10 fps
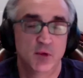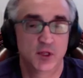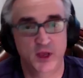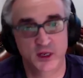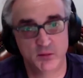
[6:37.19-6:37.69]

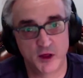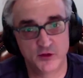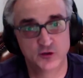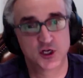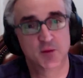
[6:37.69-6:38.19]
but we had a
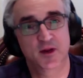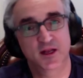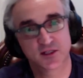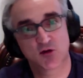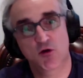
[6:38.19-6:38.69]
mothership at
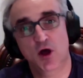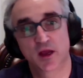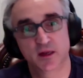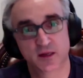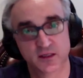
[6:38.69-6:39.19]

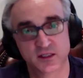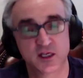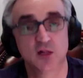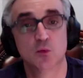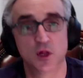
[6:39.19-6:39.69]
SRI and a
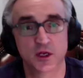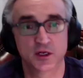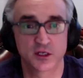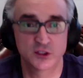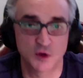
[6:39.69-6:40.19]
still
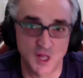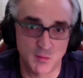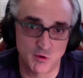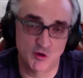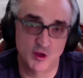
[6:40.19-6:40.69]
willingness to
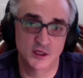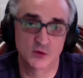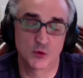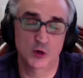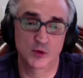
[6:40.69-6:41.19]
collaborate
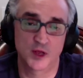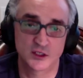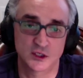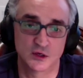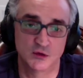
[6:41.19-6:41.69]
and work with
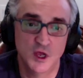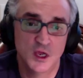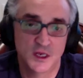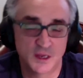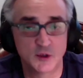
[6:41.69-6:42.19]
us. So
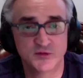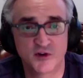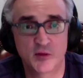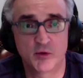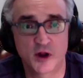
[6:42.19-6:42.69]
that was
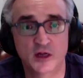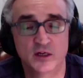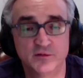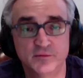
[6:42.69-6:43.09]
very productive.